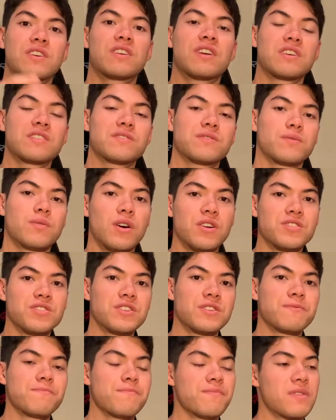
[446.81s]
you guys for
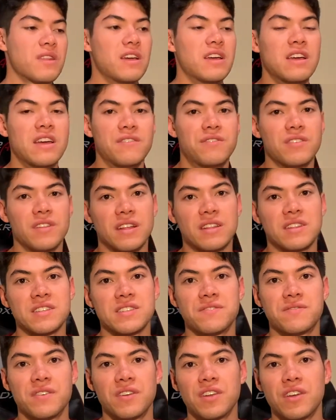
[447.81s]
watching. If you like this
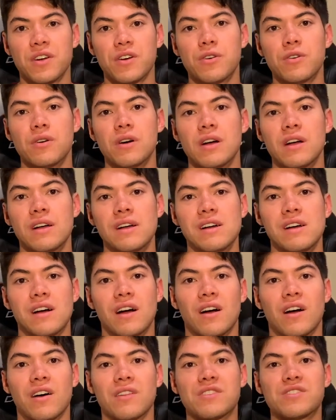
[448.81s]
video,
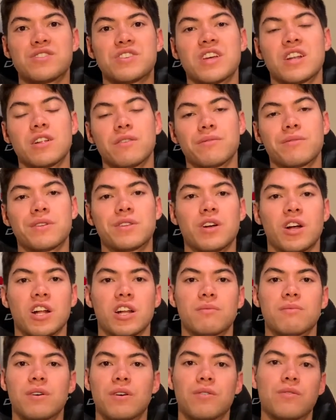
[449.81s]
on this channel I'm going to be talking
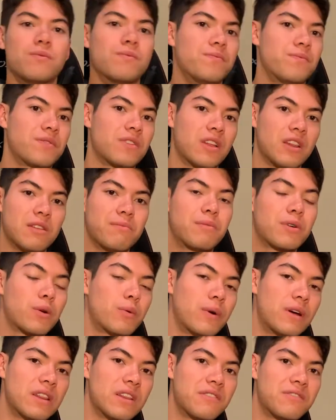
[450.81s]
about Olympic
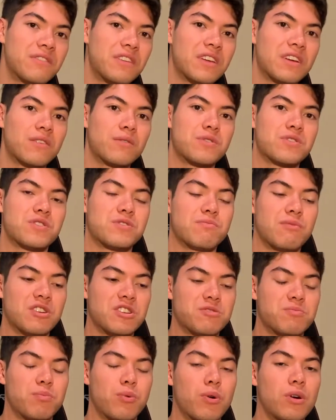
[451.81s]
weightlifting, which is my
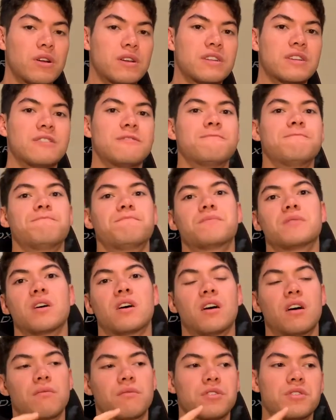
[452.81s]
sport.
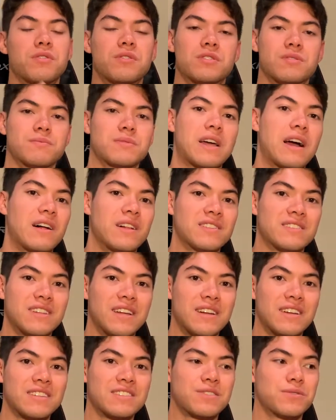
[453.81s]
I'm going to do some
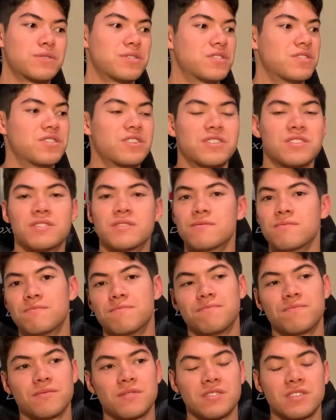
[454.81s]
calisthenics, which is
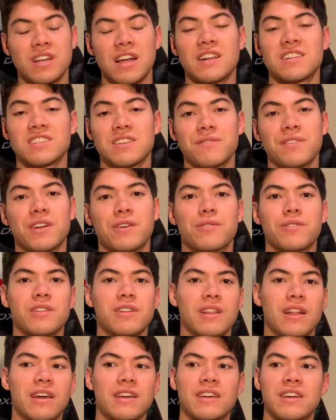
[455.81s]
it's kind of something I really
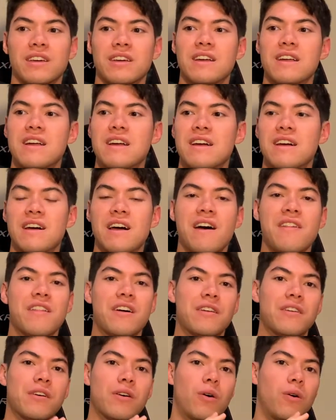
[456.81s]
like, and
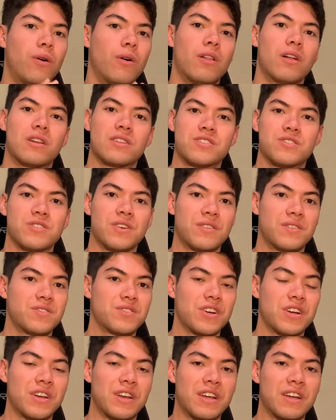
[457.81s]
then a whole lot of strength
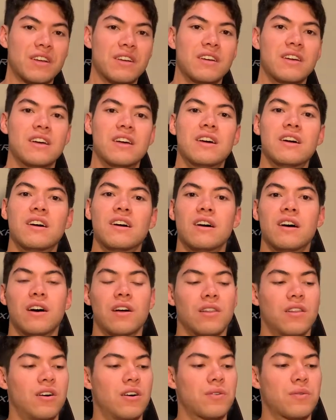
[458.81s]
training,
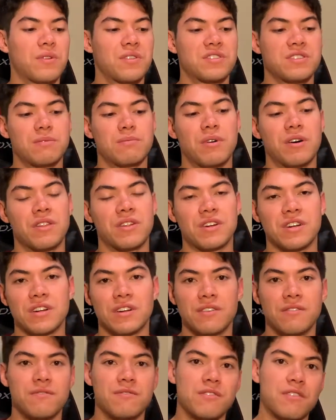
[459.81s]
along with some
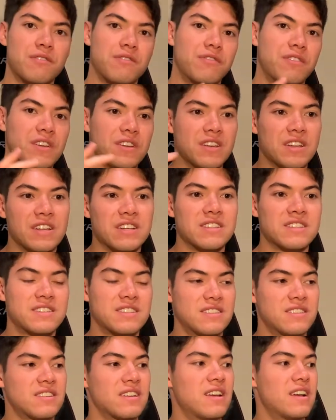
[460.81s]
other
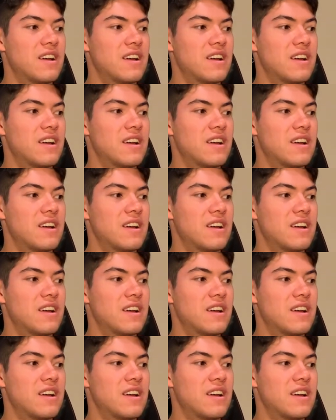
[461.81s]
fitness